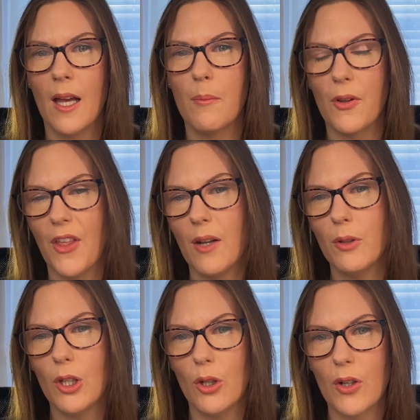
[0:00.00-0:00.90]
But then
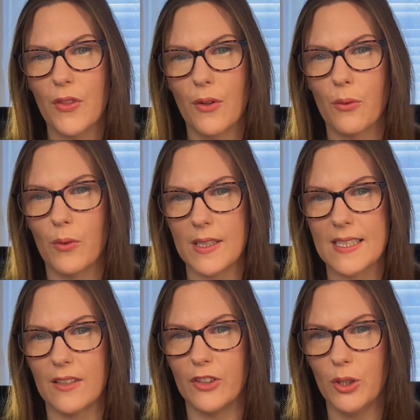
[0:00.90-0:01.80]
when you look at the
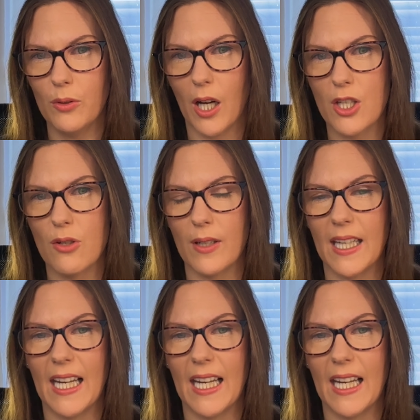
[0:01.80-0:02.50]
risk of you not doing it,